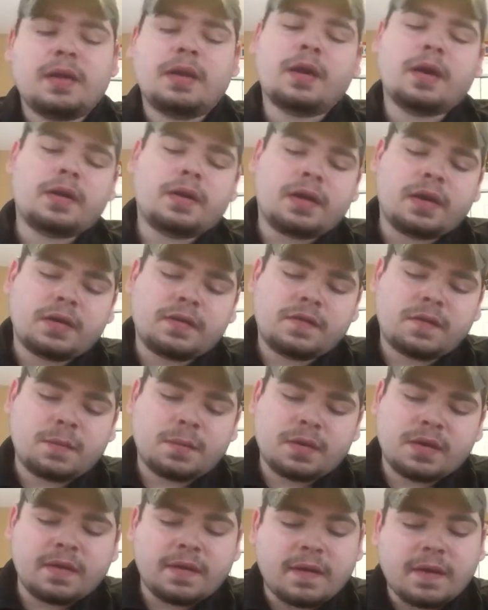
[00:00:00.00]
No, I don't hate you,
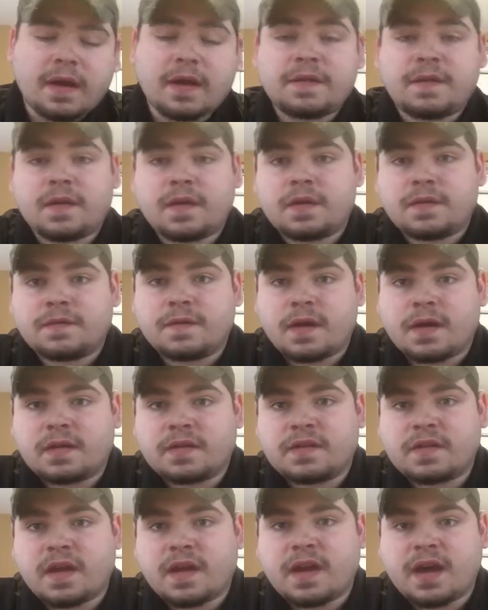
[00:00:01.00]
but I think you're
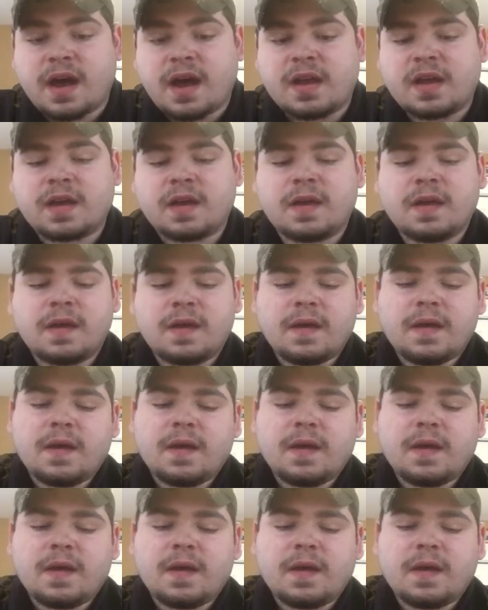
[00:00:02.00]
fucking psychotic.